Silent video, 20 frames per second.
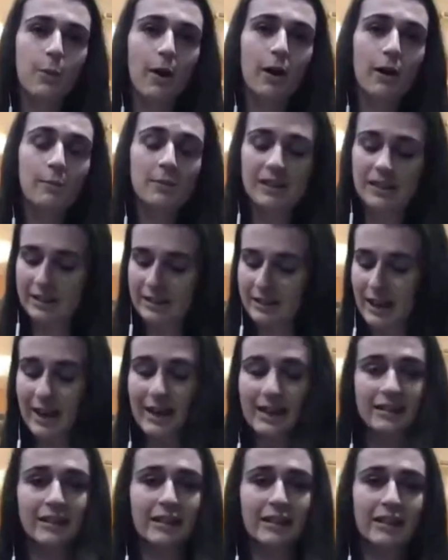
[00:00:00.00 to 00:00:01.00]
Where I'm
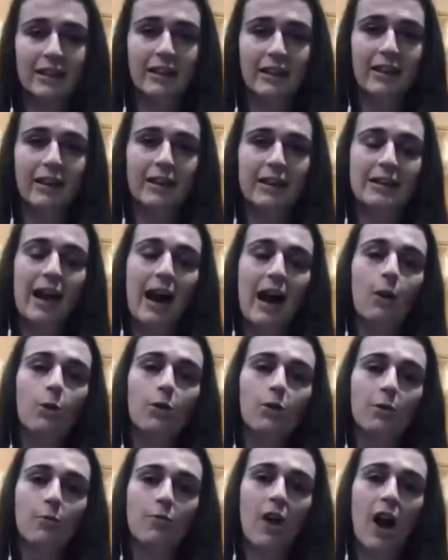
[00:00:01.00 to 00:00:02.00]
standing here in
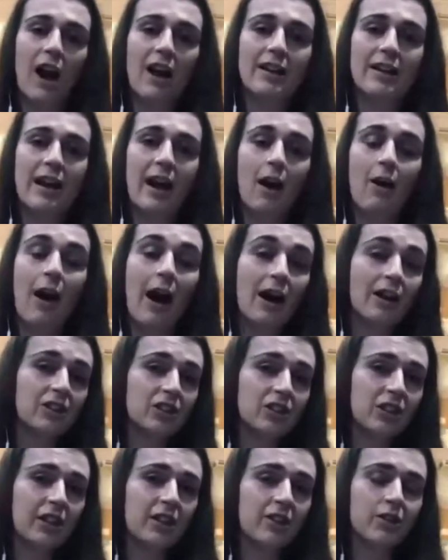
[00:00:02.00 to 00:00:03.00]
Eltham right now
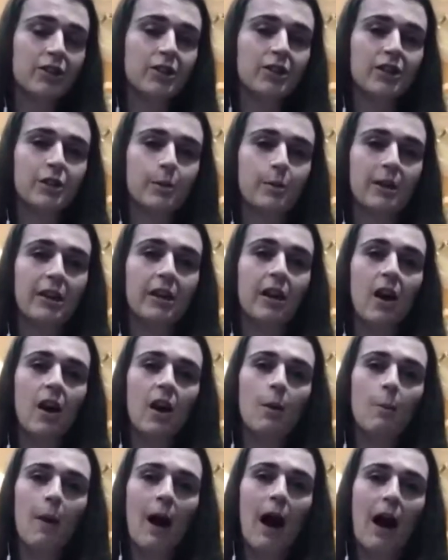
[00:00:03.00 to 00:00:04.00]
actually used to be
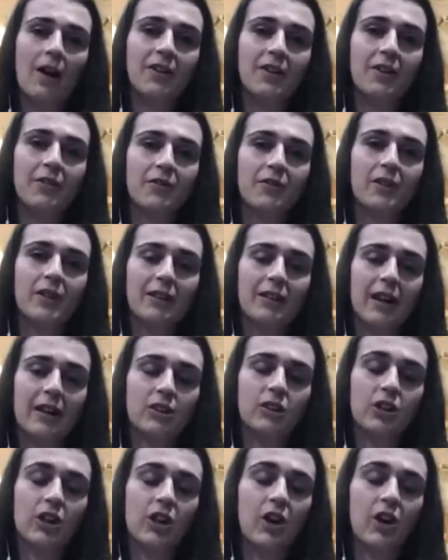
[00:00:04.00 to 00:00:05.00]
part of the
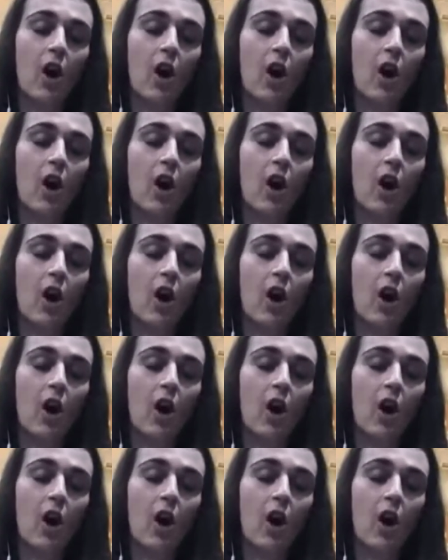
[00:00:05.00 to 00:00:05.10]
electorate